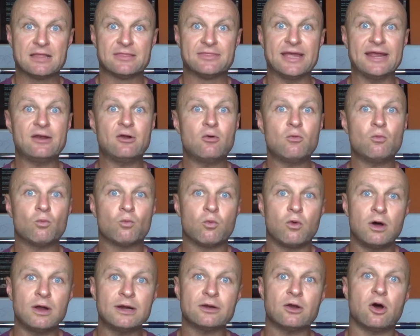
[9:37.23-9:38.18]
They don't
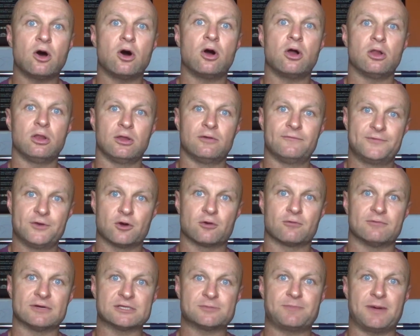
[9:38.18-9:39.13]
want all of
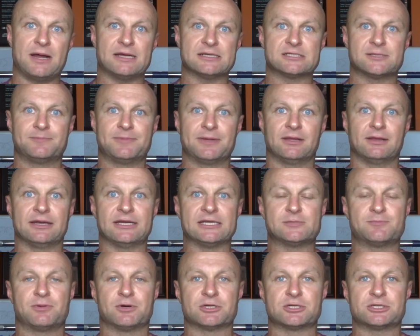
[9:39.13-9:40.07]
your
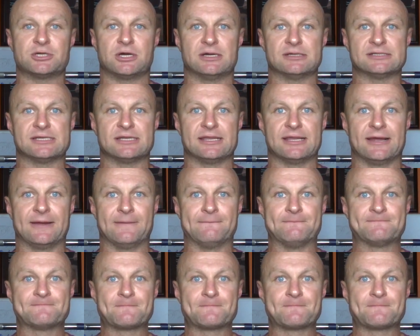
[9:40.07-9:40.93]
responsibilities pushed onto them.